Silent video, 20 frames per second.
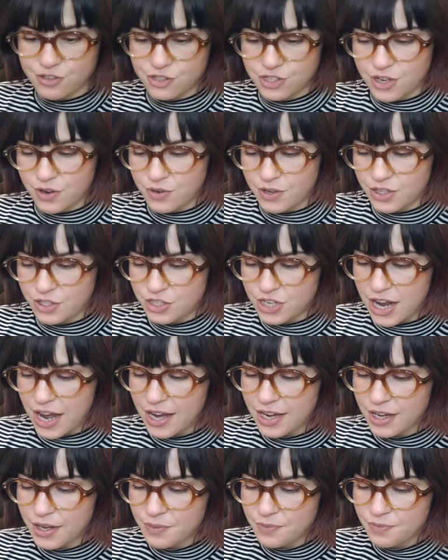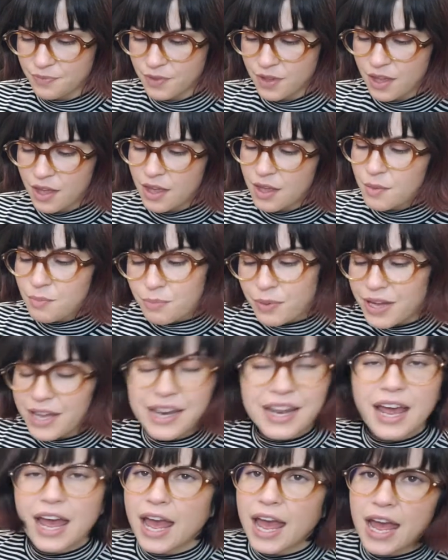shouted Jack. But
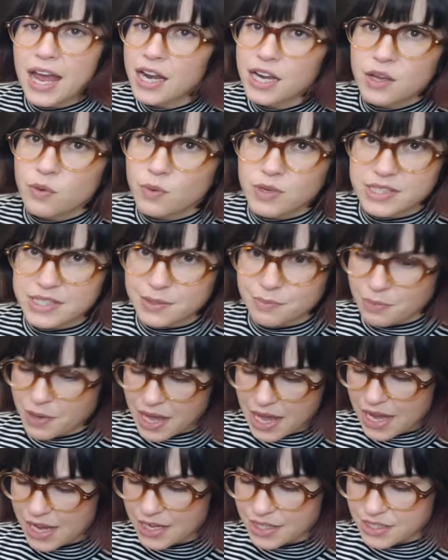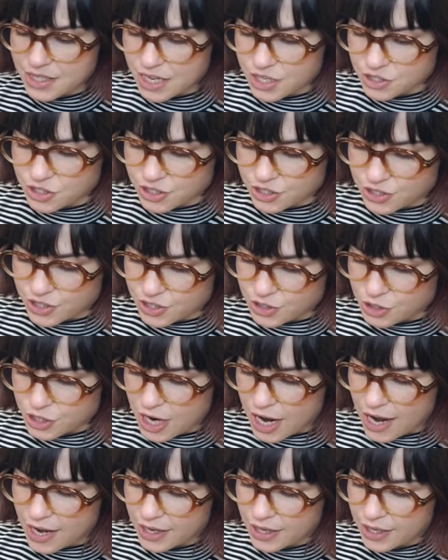Annie wasn't paying attention to
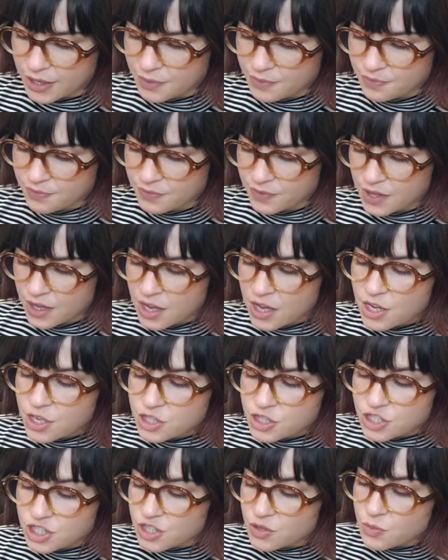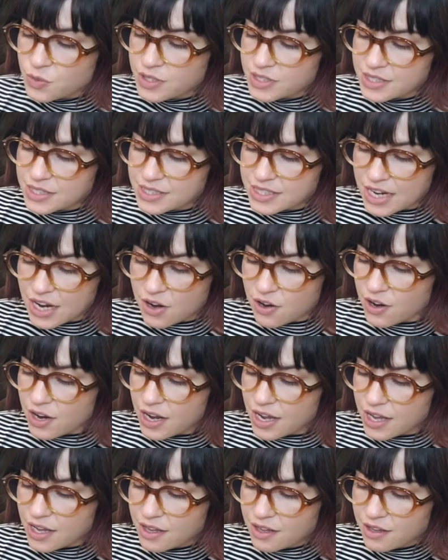Jack. She was
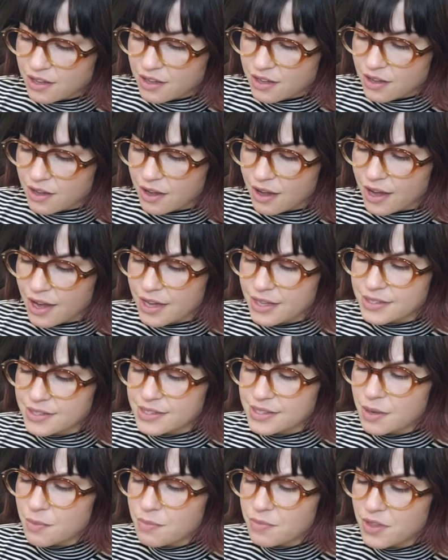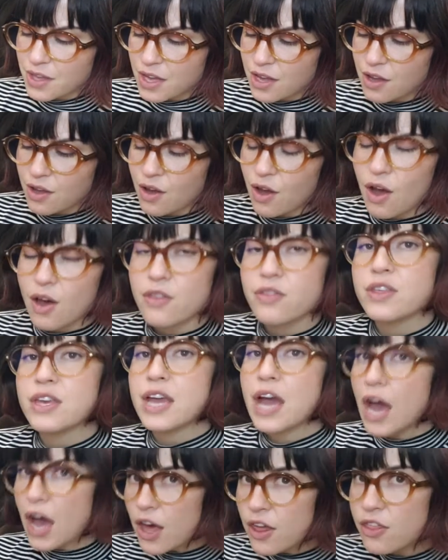staring at something on the
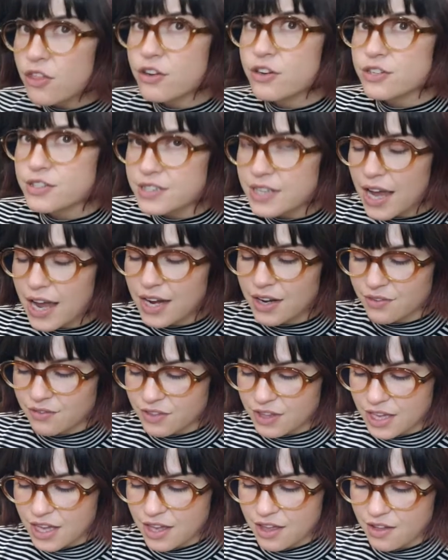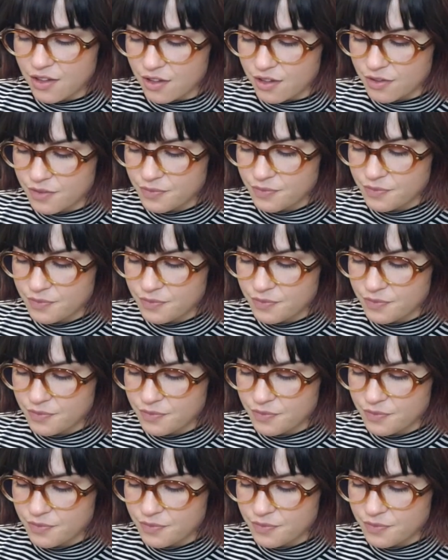other side of the hill.